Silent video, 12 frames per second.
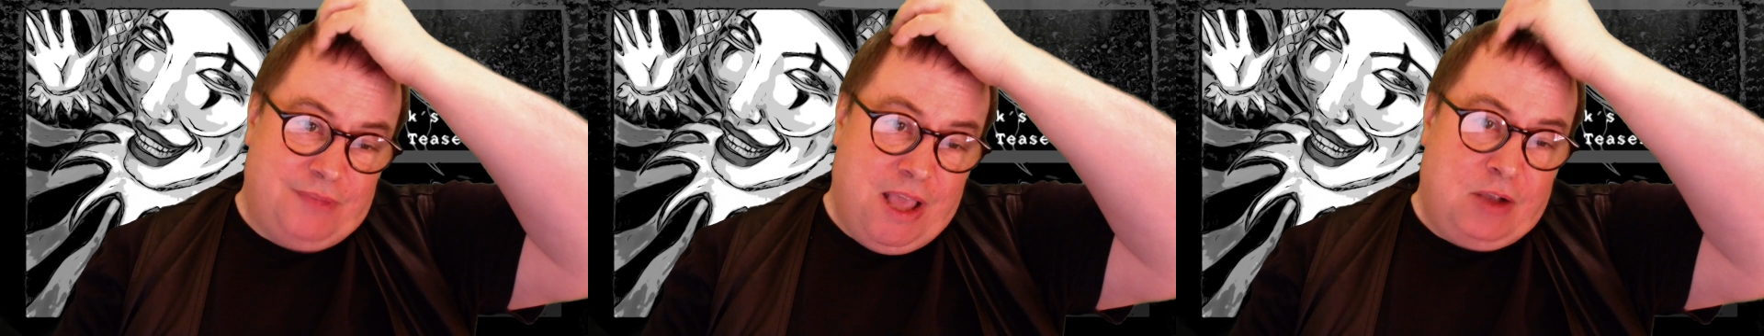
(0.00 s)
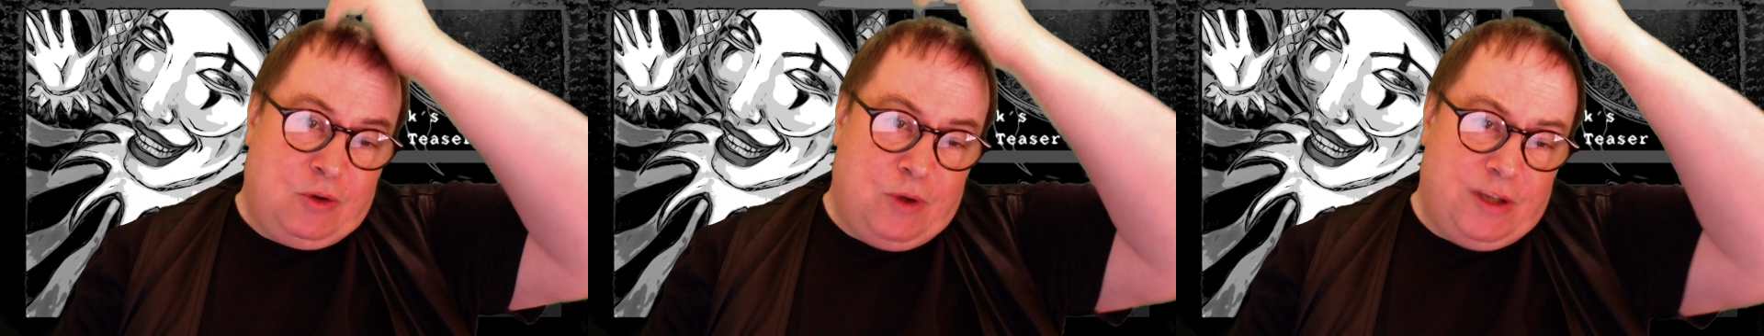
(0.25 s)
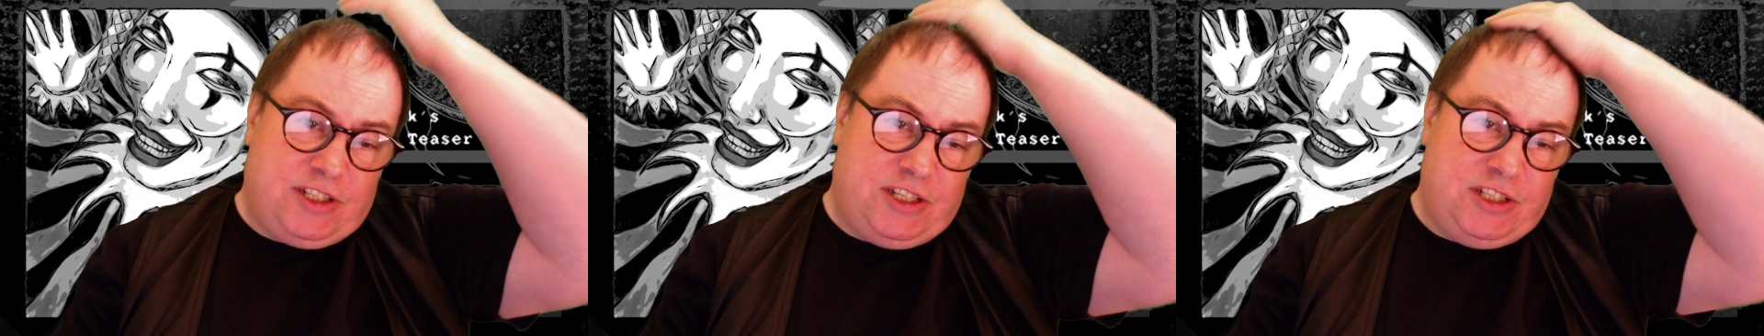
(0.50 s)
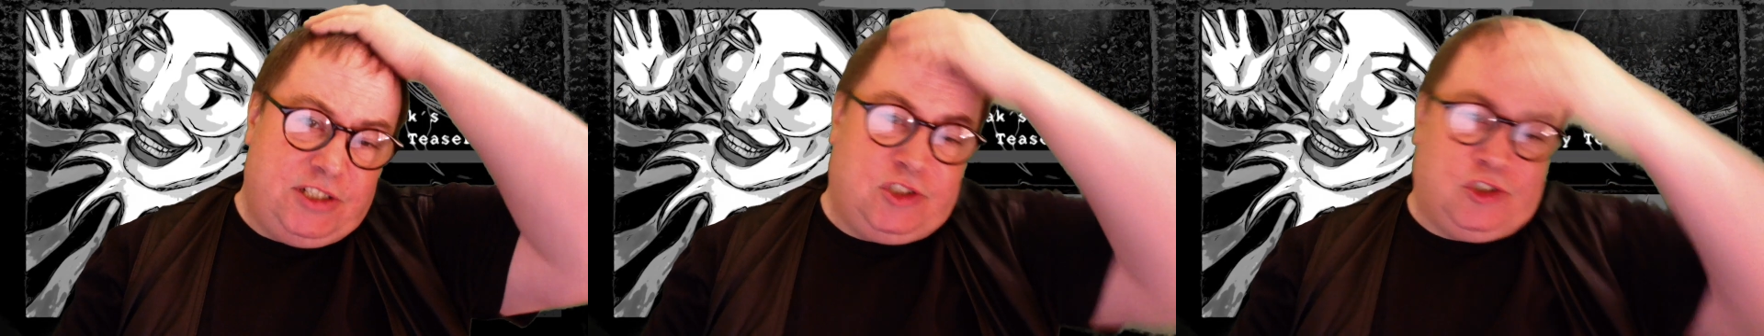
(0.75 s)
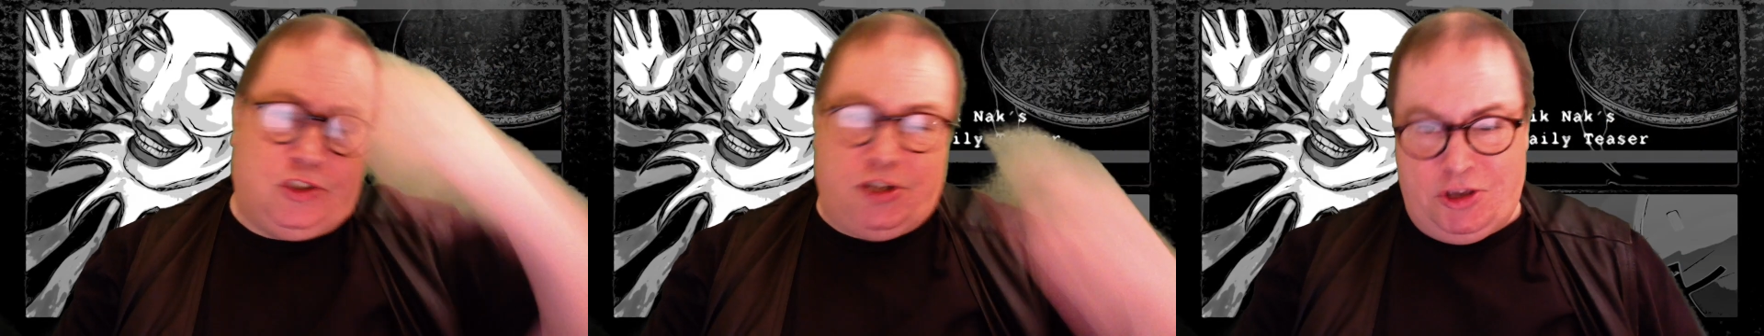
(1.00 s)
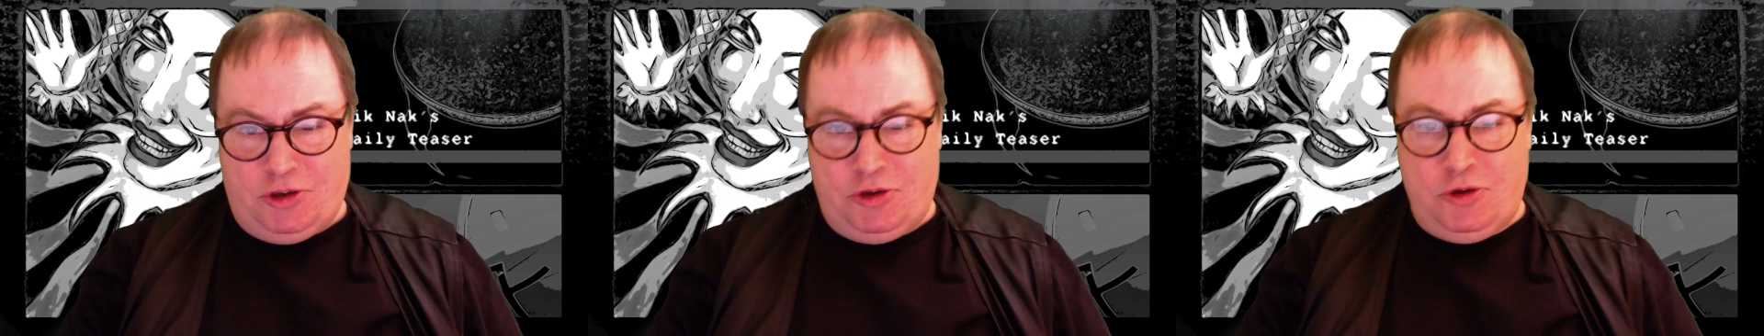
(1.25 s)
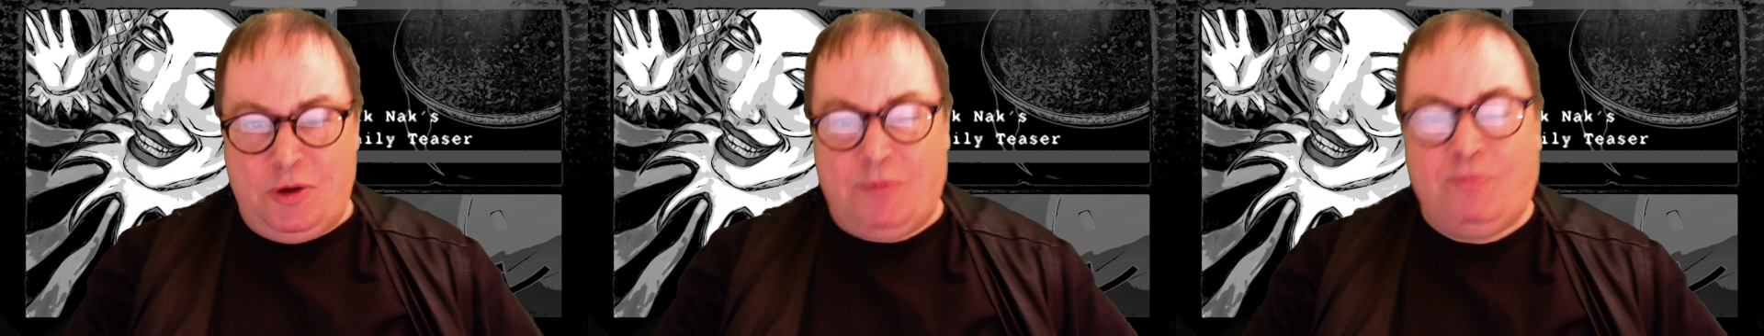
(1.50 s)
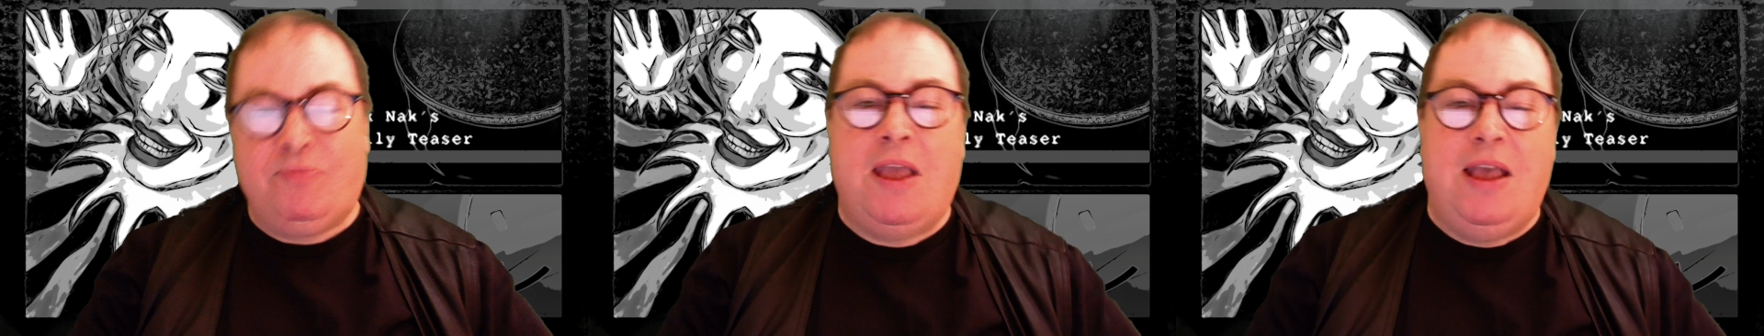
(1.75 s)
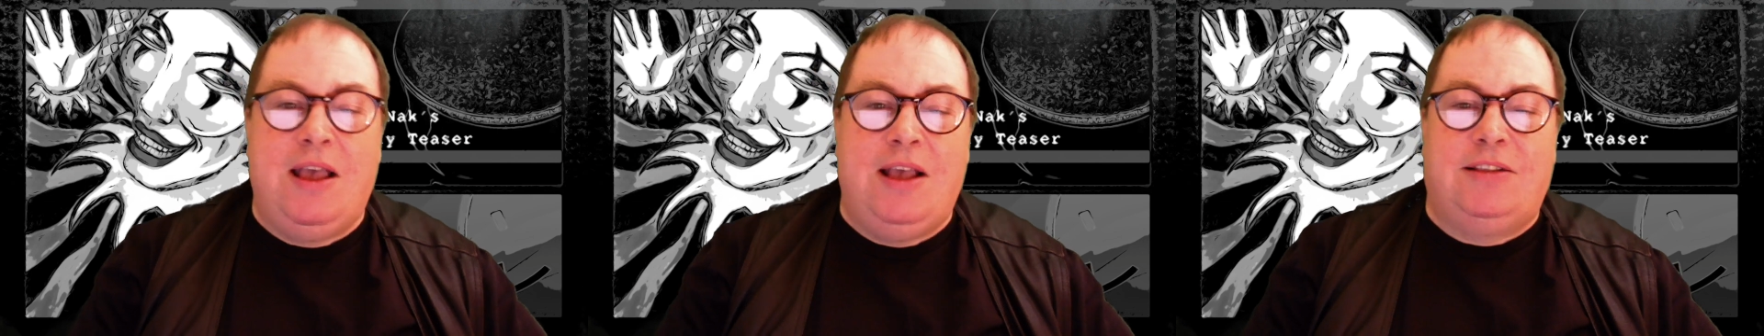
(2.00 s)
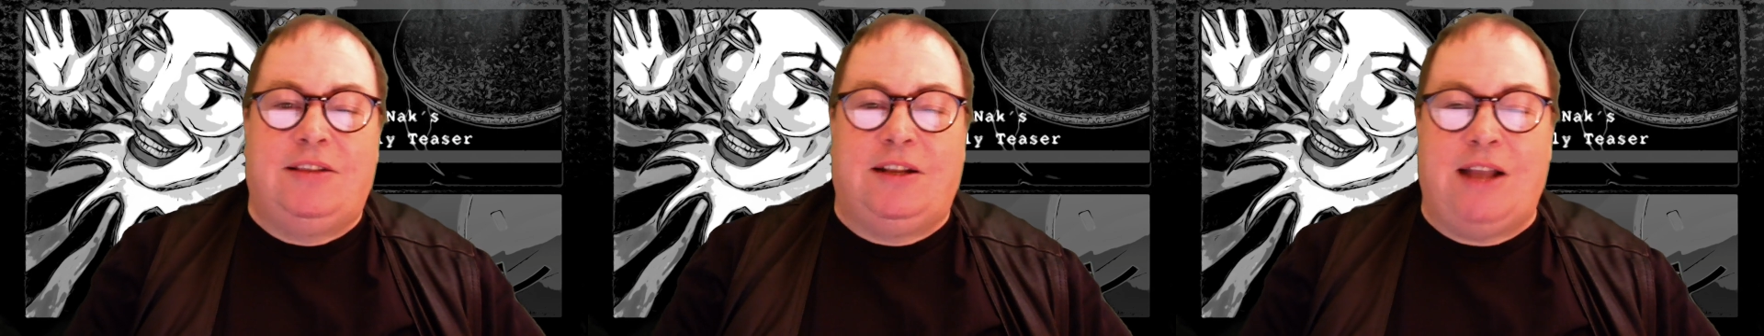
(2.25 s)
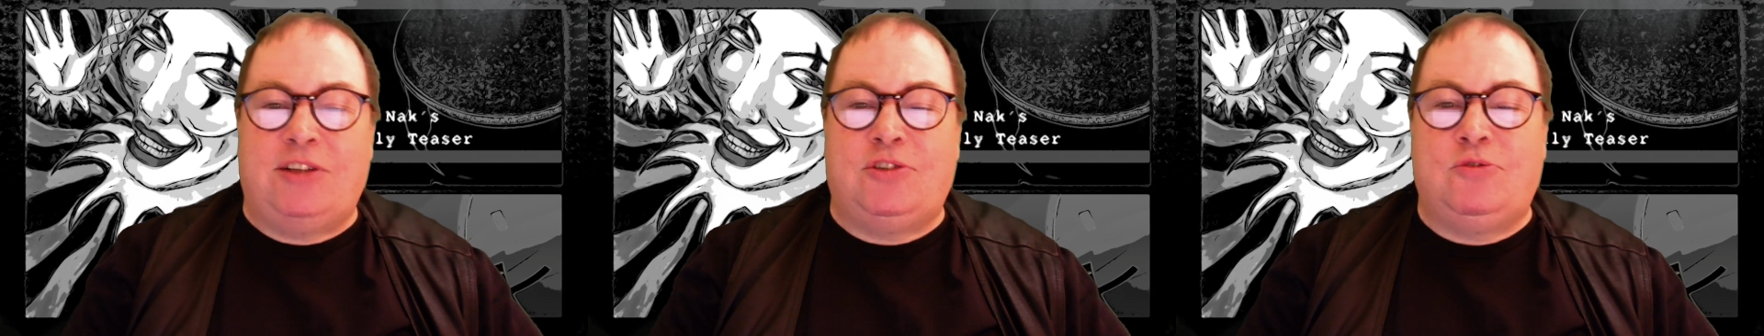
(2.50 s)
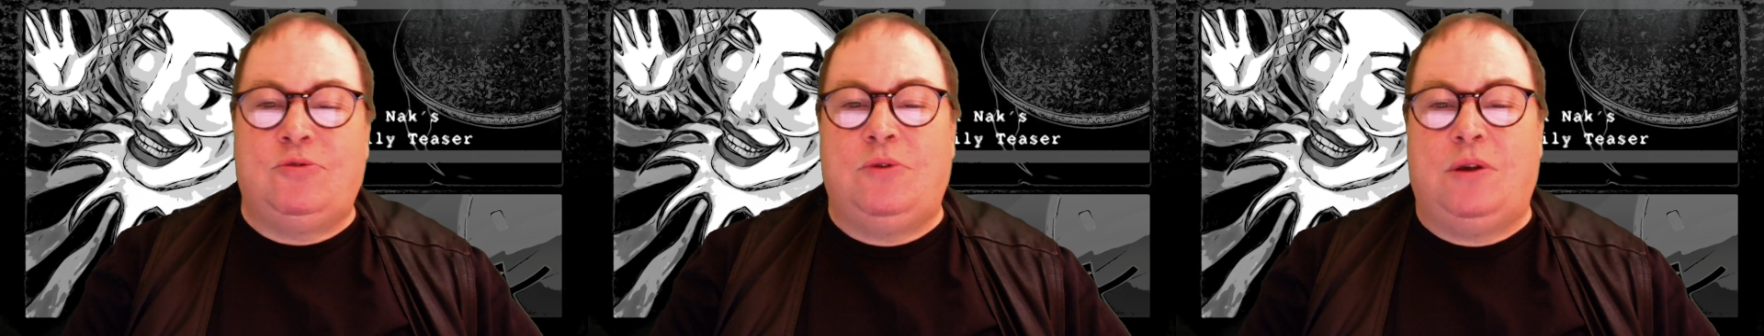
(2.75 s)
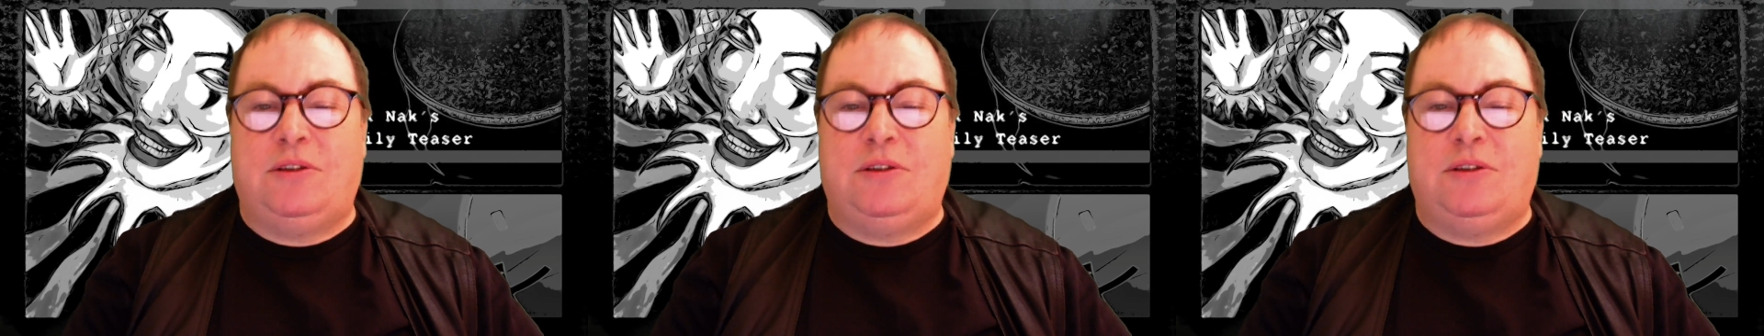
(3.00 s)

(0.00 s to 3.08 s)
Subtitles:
Question 2. The National